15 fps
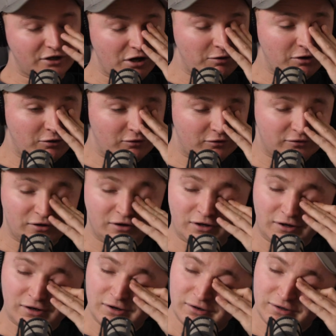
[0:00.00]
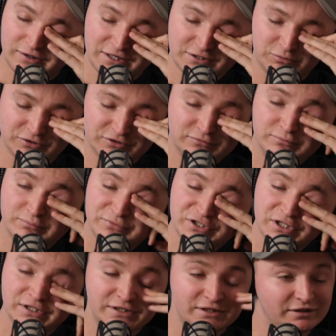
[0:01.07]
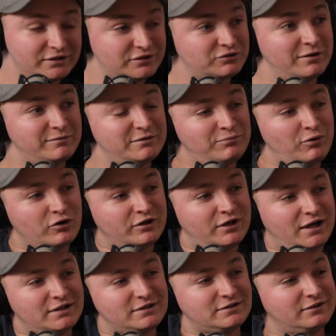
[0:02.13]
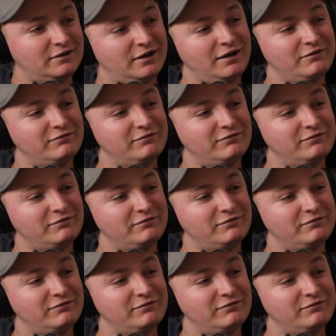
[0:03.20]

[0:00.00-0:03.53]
No, well, this wasn't particularly a scripted podcast.